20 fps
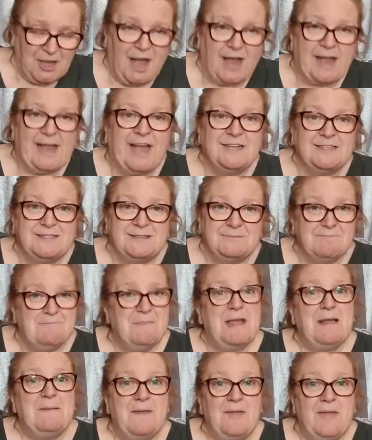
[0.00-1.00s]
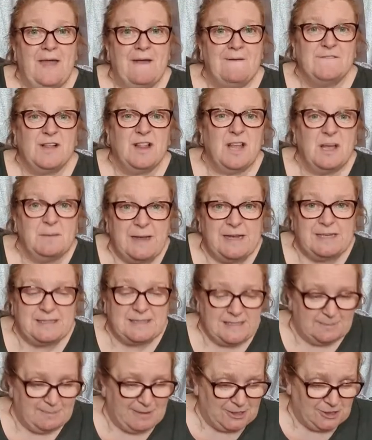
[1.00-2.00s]
I guess maybe they felt a bit
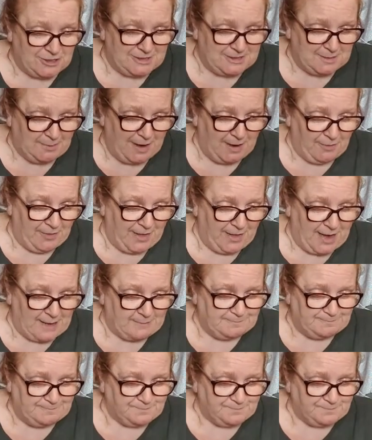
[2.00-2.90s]
suspicious about that.